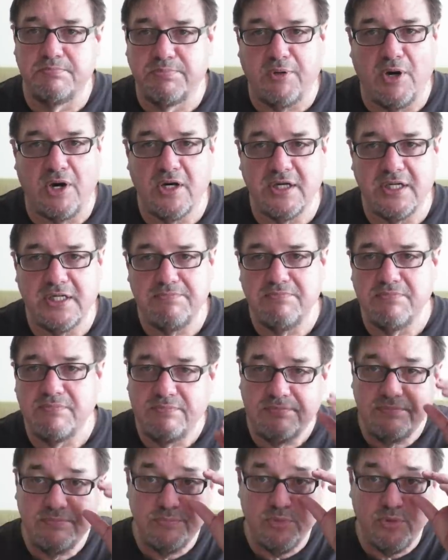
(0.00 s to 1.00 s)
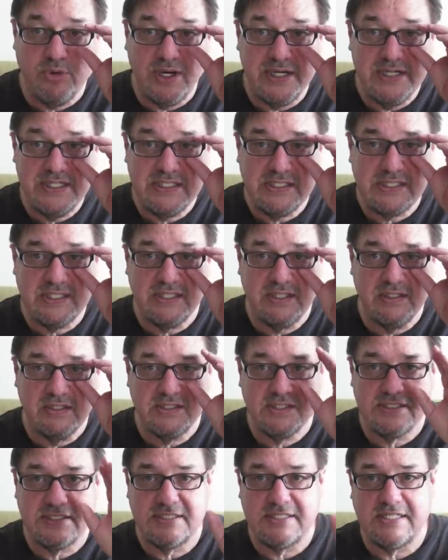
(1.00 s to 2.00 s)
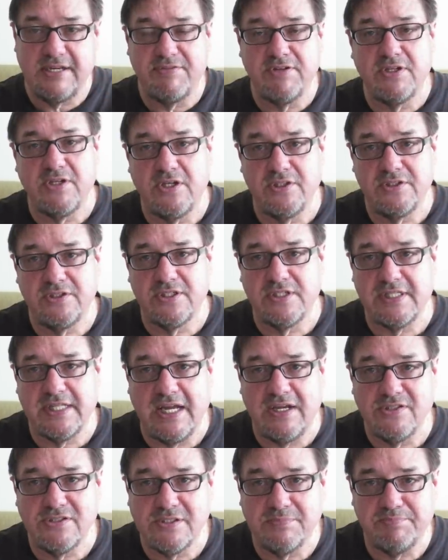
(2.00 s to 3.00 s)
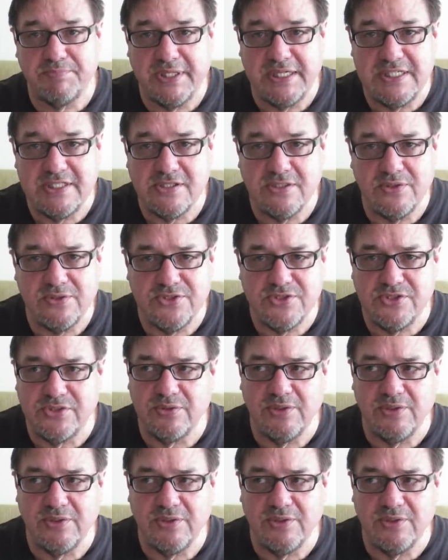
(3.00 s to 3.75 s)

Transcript: bargain price 700,000 pesos,